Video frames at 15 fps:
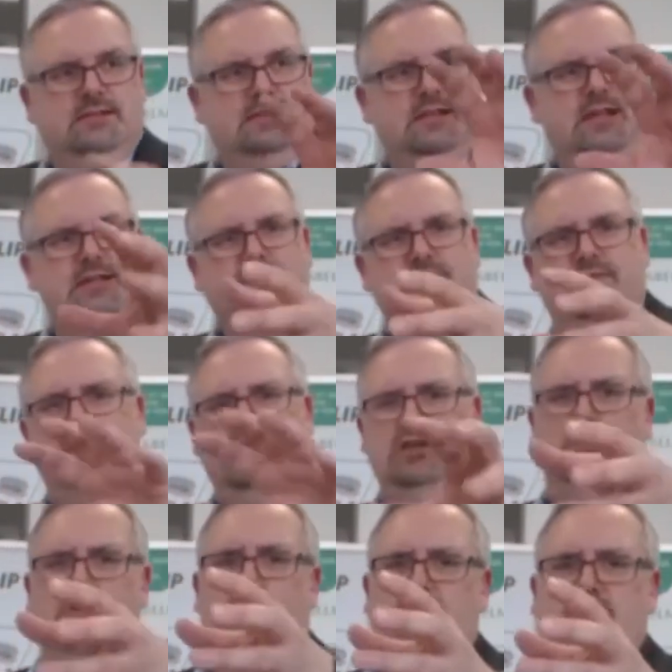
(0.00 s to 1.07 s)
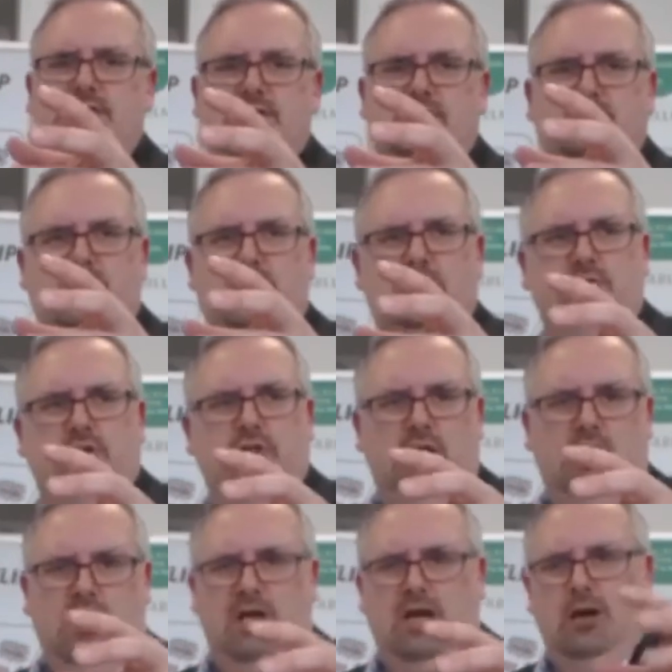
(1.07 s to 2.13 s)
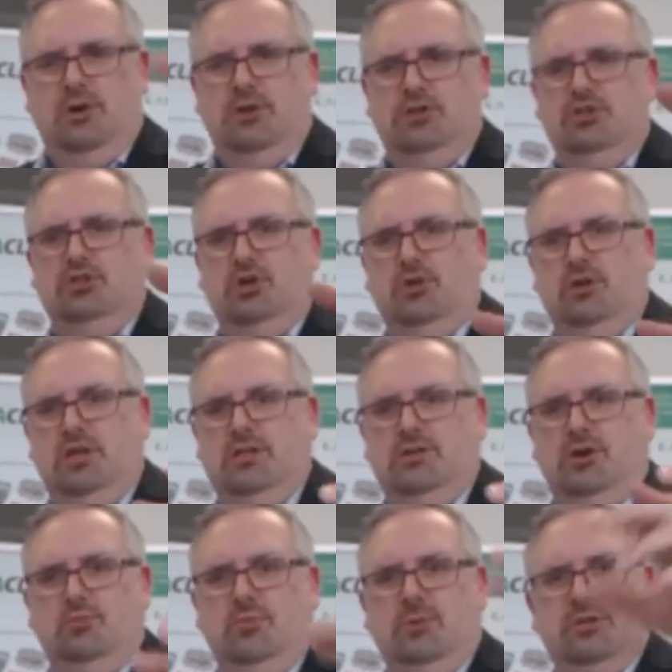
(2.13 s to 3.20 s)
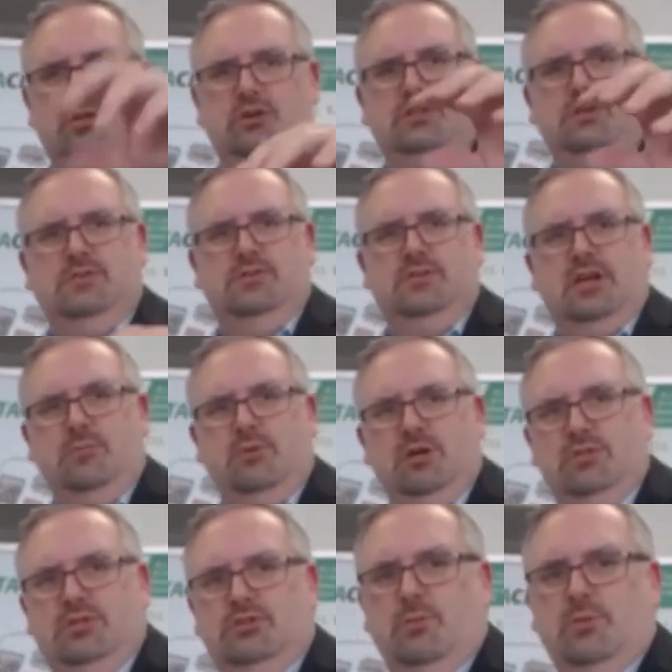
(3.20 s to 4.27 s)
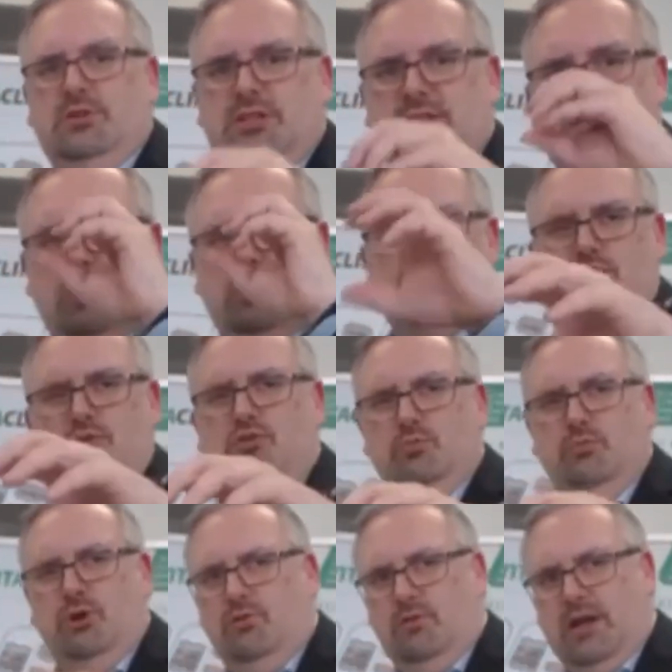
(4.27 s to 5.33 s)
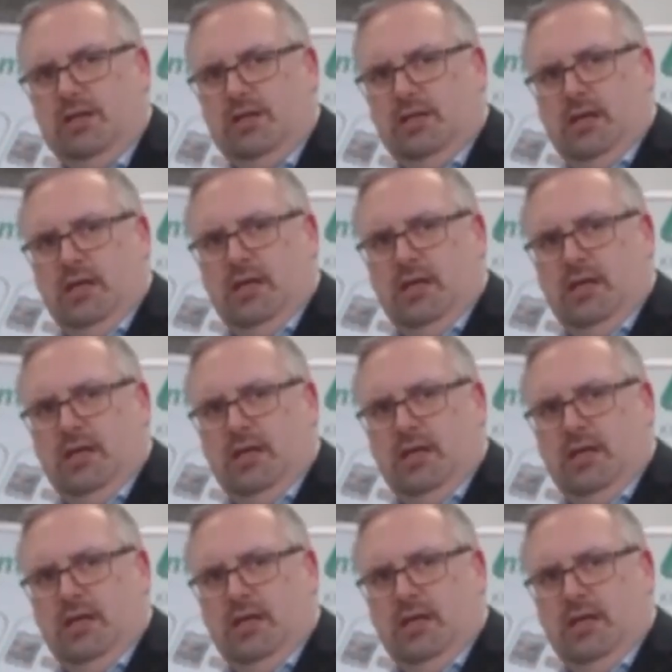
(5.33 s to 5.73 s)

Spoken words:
There is a video of this available. I want to show it later on, but because of the time, I will stop it. It's on YouTube already.